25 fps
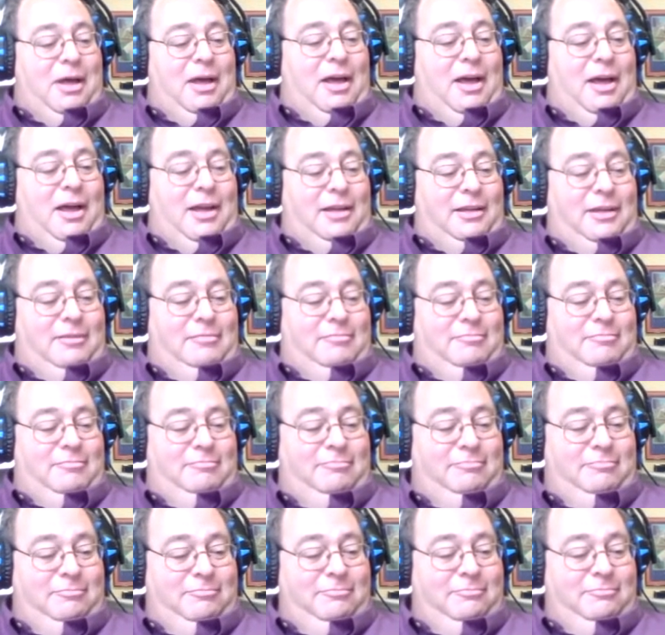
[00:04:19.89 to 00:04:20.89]
April
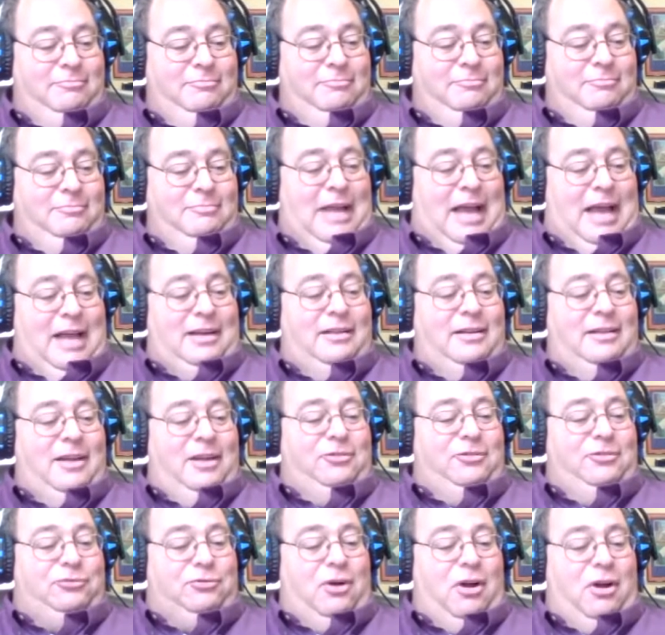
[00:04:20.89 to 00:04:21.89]
Fool's jokes,
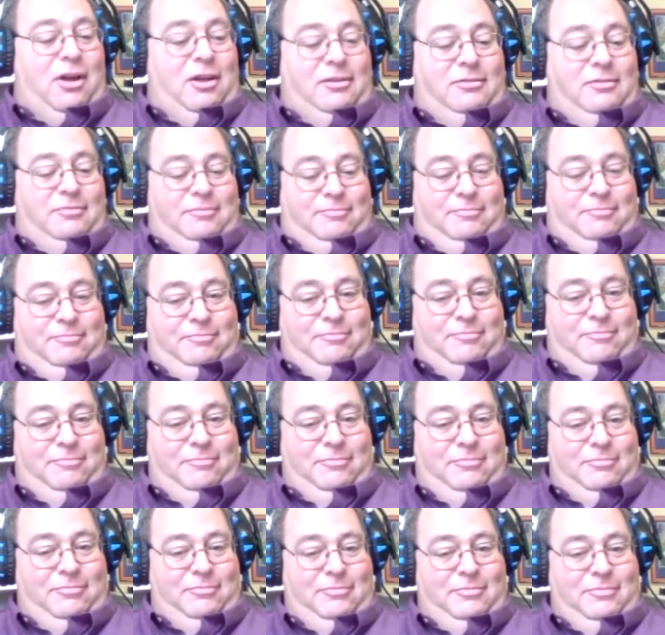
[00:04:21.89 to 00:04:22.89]

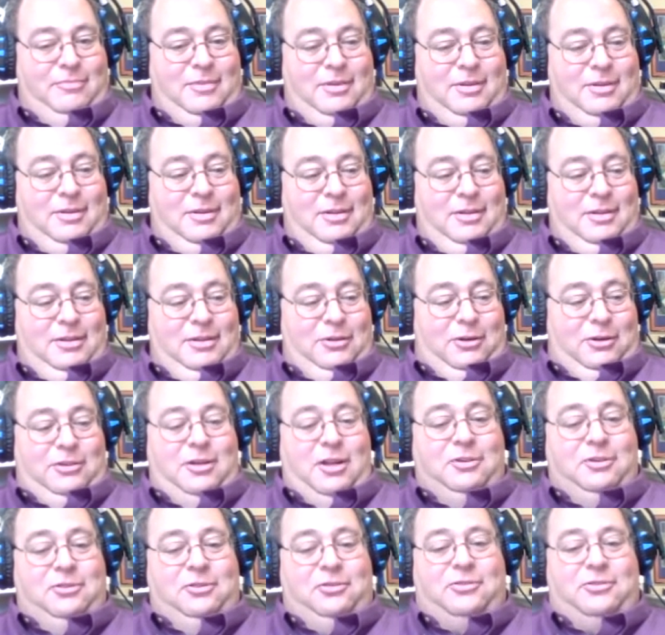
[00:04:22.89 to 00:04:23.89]
as we get
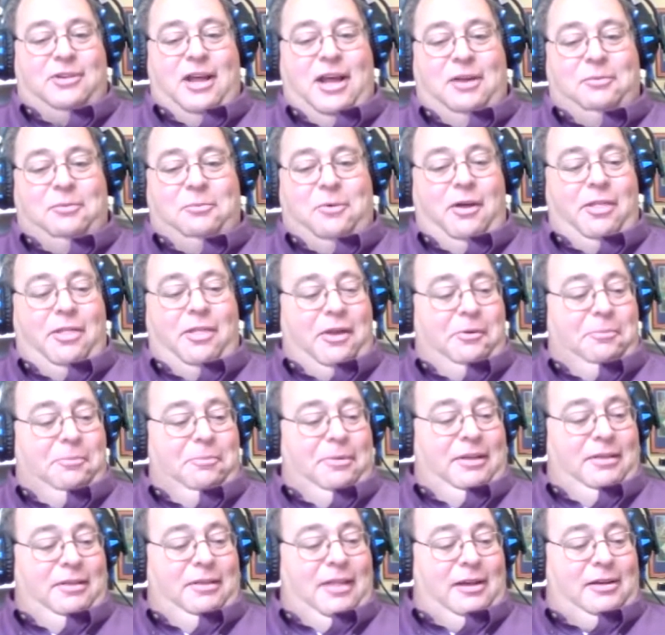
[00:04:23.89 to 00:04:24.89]
older,
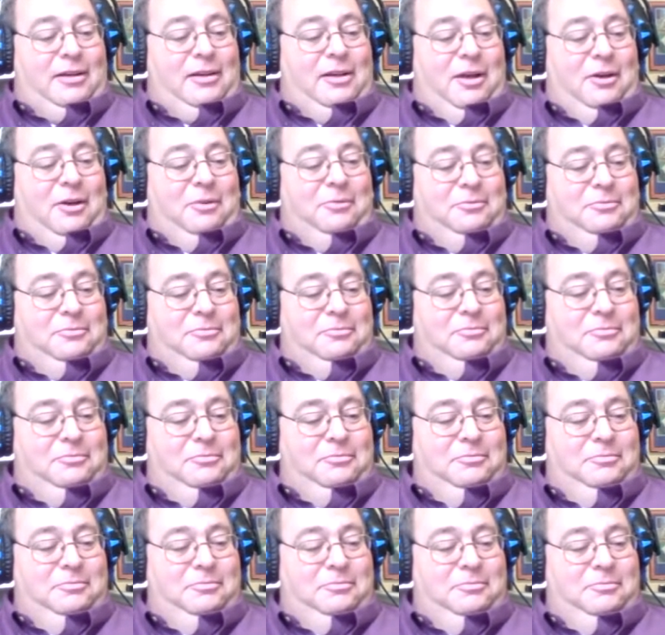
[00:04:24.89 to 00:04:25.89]
can have
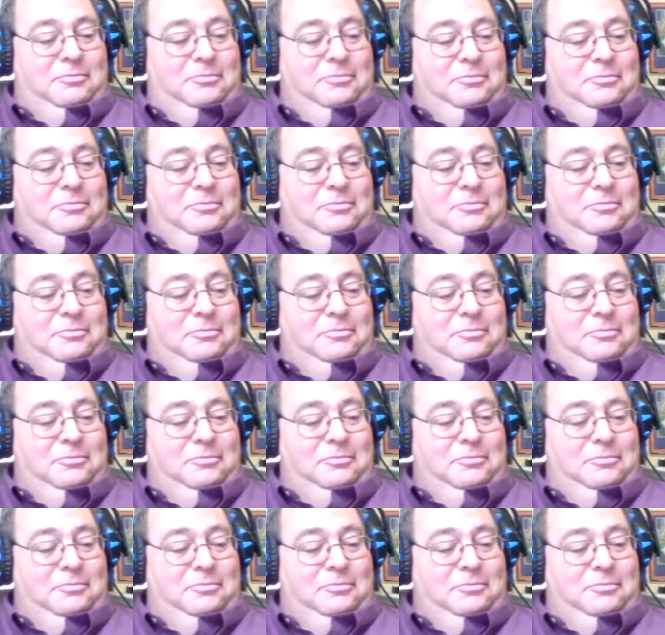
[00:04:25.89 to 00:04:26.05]
ramifications.